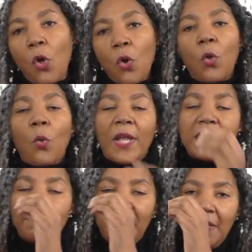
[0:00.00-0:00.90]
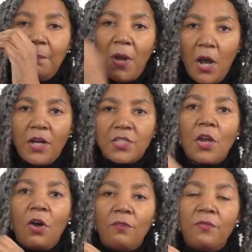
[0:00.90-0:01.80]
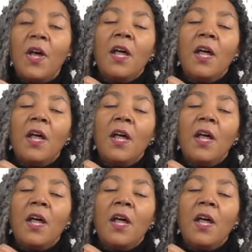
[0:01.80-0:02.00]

always be part of